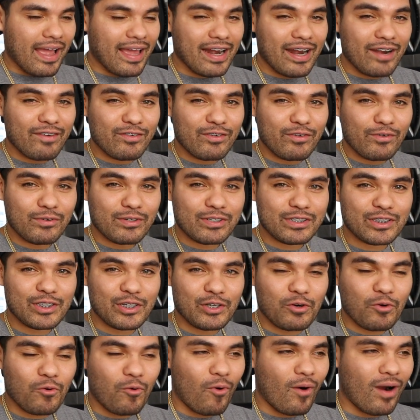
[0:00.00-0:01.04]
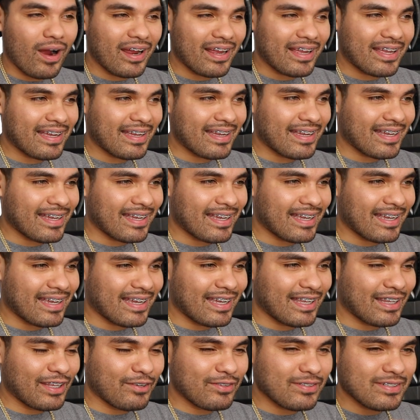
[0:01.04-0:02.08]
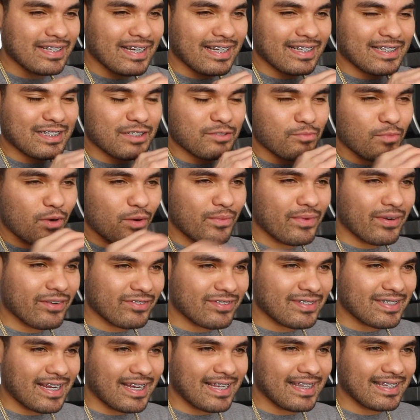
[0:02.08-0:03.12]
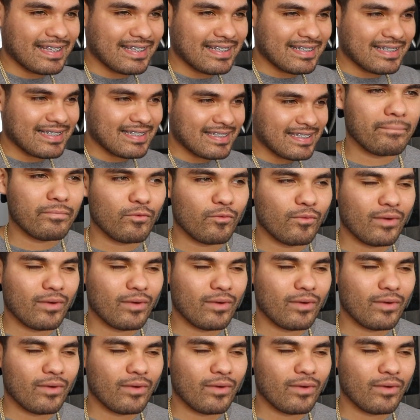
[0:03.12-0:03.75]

everyone stood quiet and there was like this moment of silence